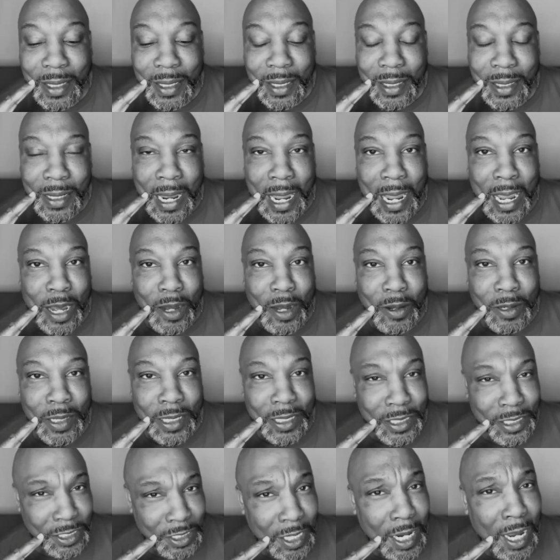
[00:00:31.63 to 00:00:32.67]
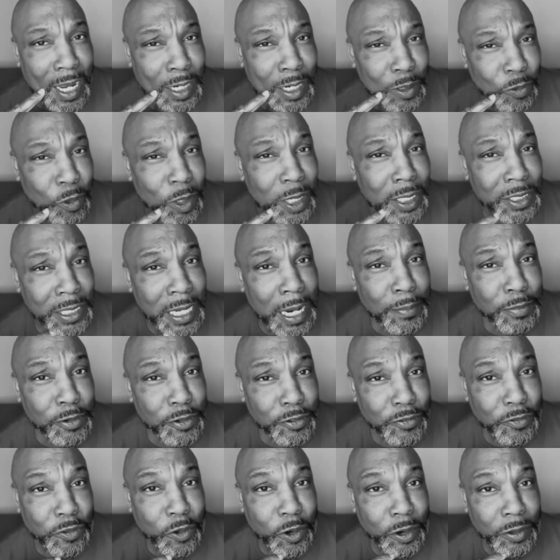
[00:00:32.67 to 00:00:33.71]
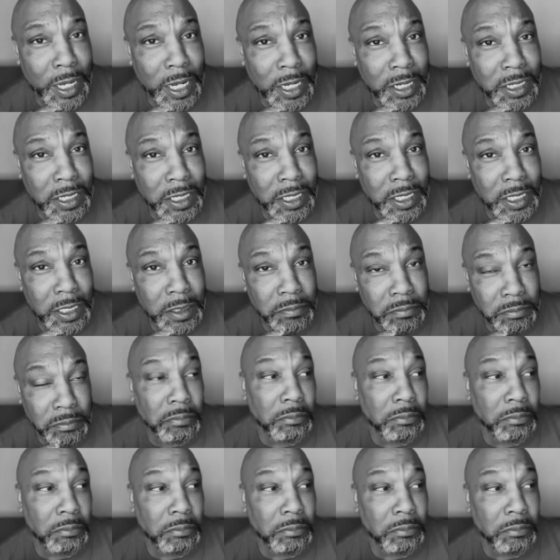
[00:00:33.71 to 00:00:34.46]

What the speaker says: Now, is John Wick Chapter 4 that good?